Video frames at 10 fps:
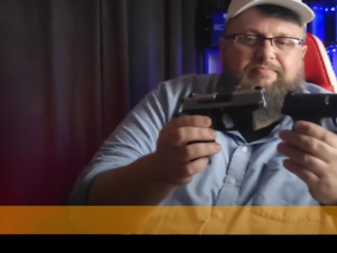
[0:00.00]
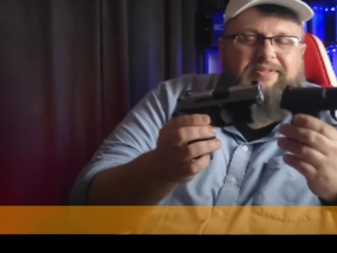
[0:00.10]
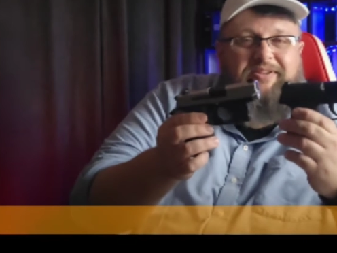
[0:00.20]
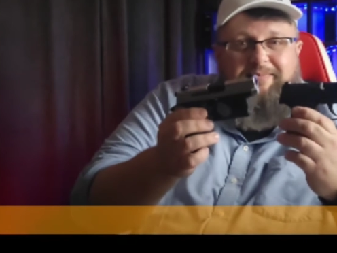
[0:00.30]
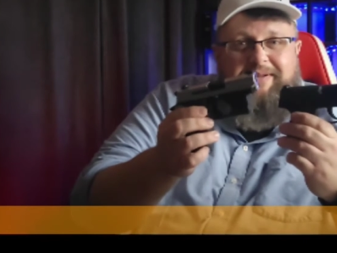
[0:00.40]

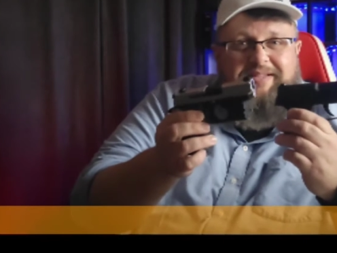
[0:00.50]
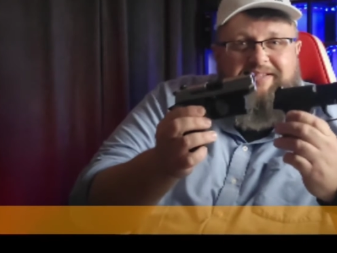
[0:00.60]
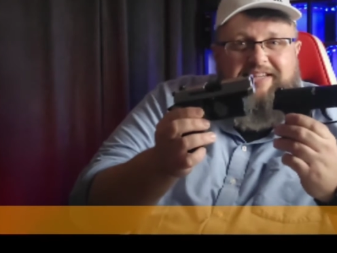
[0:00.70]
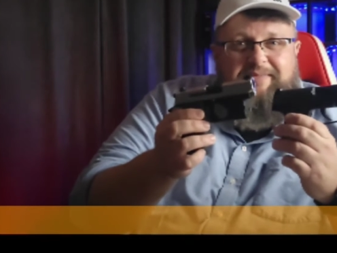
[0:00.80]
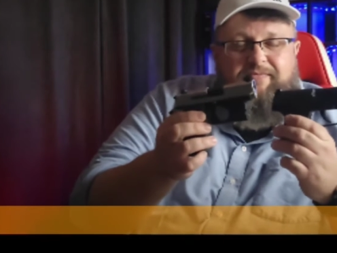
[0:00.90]
But they're about the
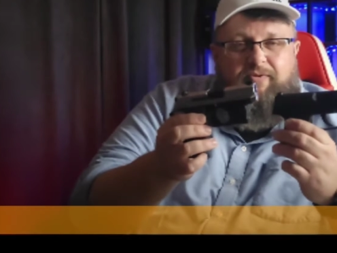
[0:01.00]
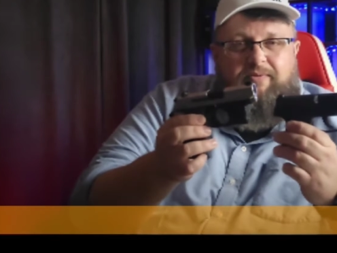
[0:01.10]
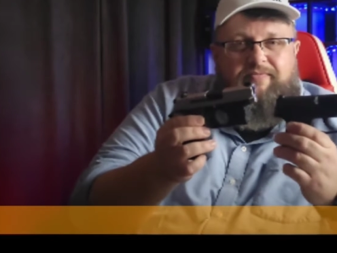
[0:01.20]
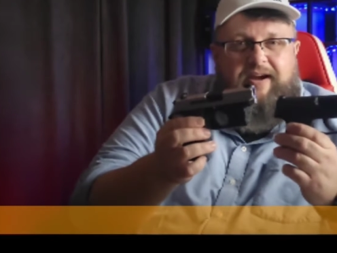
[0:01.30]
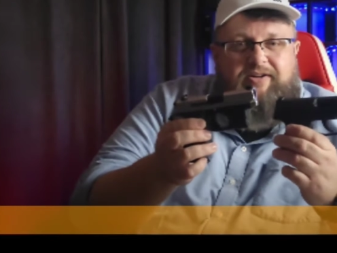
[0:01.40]
same
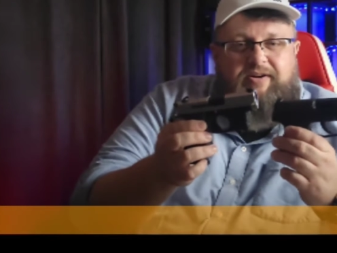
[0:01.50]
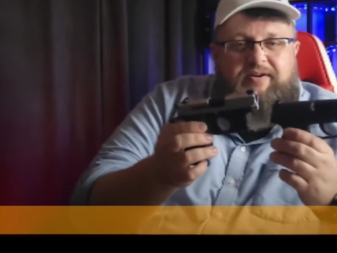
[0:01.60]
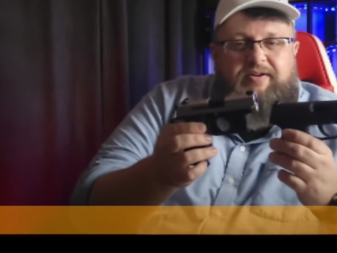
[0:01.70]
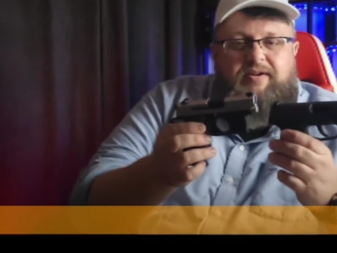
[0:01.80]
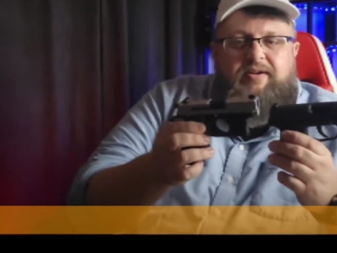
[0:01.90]
form
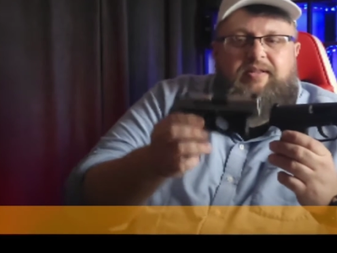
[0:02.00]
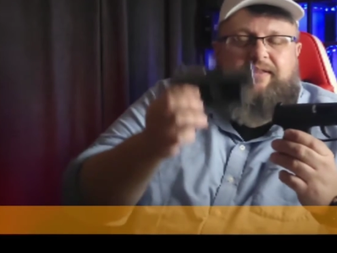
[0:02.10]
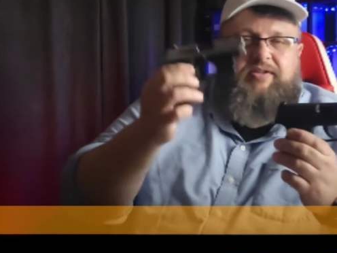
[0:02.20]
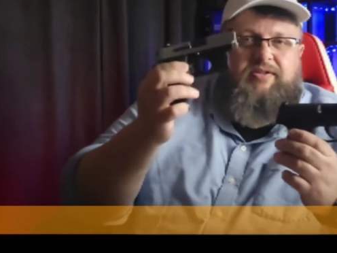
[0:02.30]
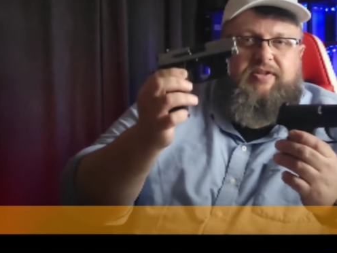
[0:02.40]
factor.
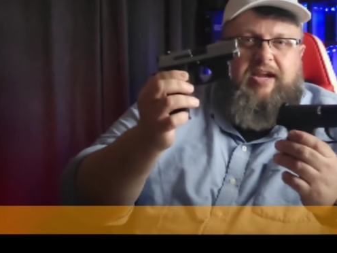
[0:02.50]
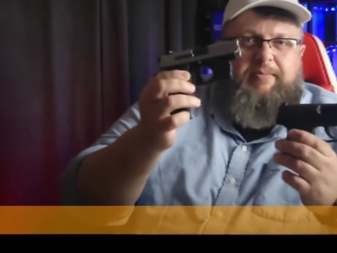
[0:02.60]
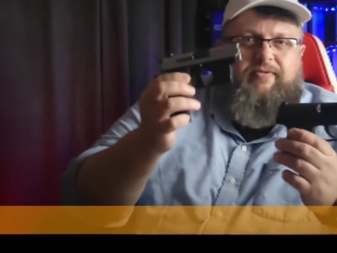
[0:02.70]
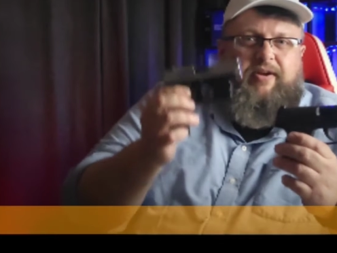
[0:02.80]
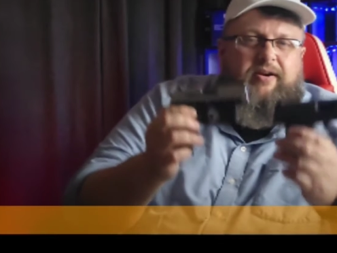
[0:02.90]
This is
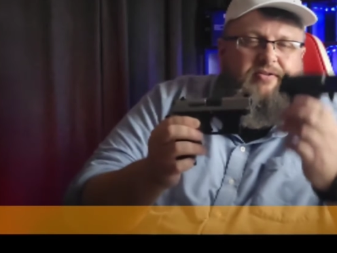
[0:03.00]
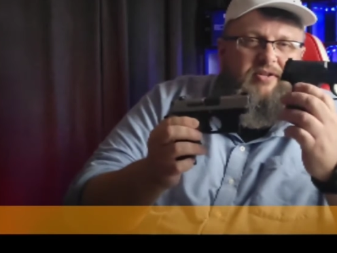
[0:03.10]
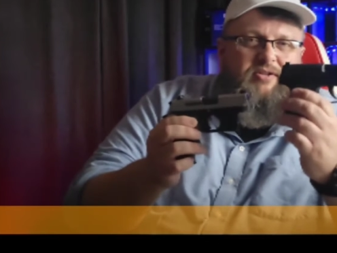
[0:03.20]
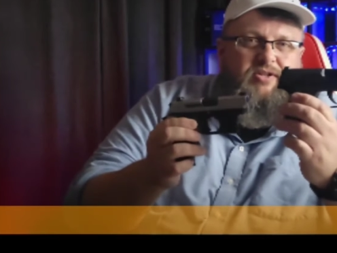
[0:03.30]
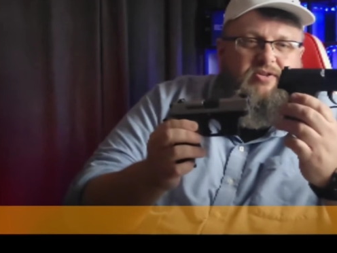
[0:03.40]
hammer fired,
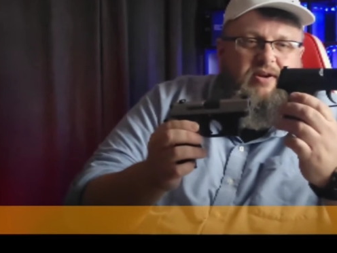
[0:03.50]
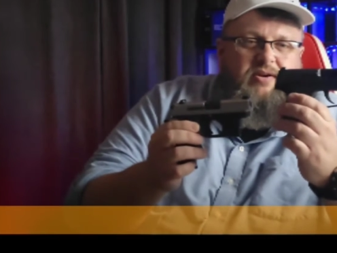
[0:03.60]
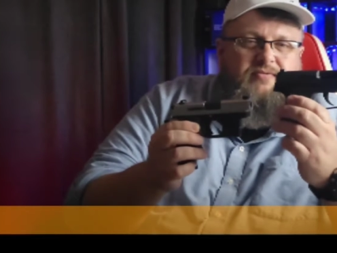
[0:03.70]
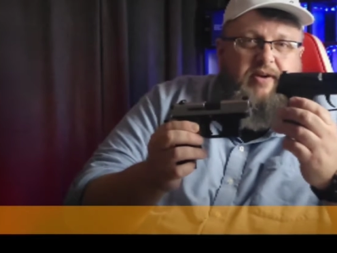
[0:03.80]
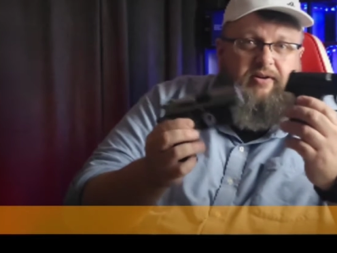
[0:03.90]
this is
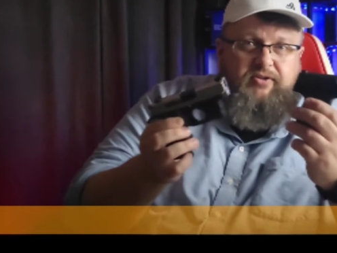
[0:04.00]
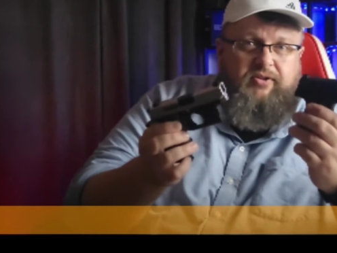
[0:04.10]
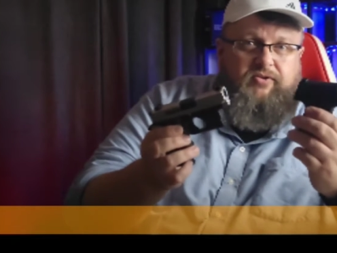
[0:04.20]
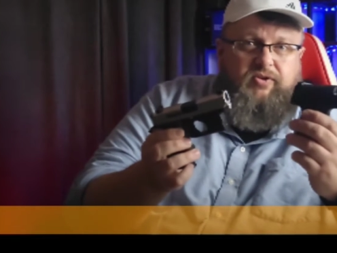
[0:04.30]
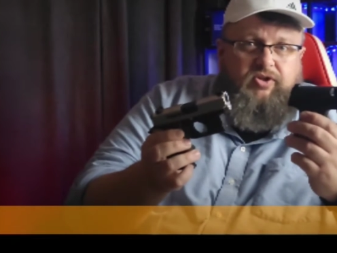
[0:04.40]
striker fired. So
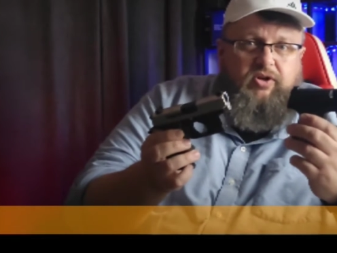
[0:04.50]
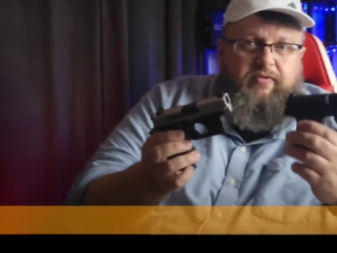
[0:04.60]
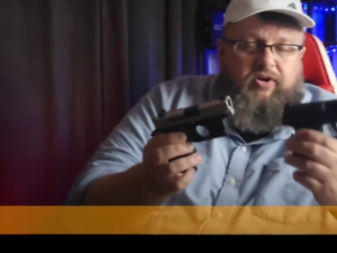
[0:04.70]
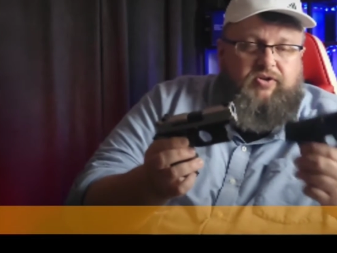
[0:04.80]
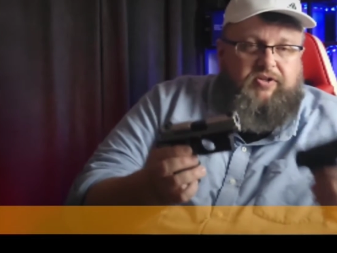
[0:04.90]
those are 2
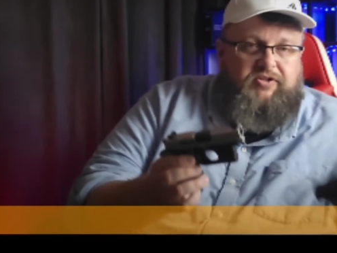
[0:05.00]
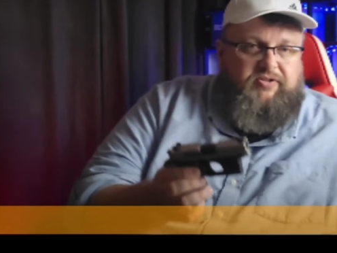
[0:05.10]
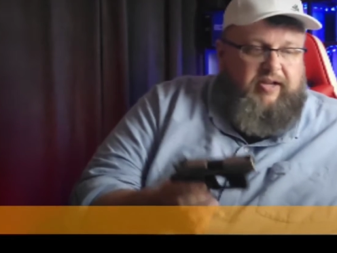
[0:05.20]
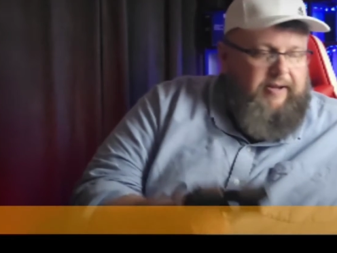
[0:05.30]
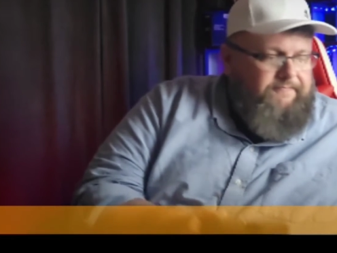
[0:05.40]
of our
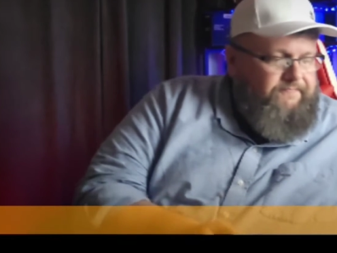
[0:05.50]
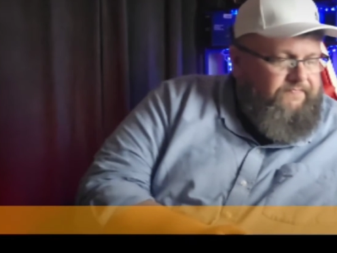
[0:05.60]
choices today.